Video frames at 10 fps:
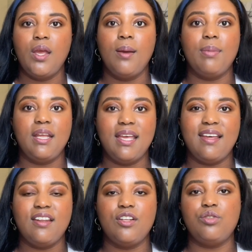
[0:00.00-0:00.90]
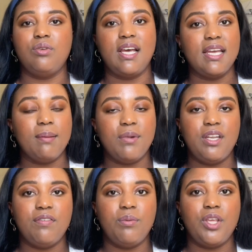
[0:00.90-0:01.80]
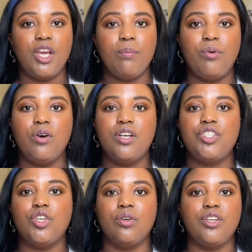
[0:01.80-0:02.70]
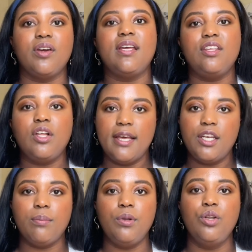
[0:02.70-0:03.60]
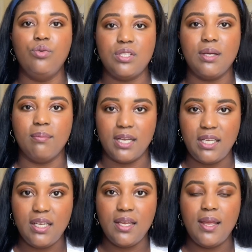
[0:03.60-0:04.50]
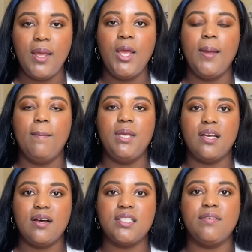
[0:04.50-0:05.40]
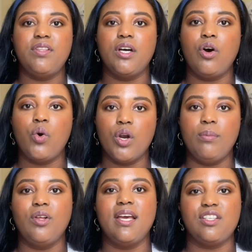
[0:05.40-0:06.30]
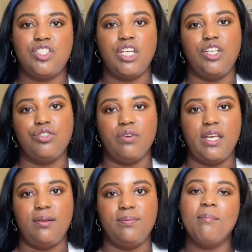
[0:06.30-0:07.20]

But again, do not get money from the airport. You'll end up losing money because of the horrible exchange rate.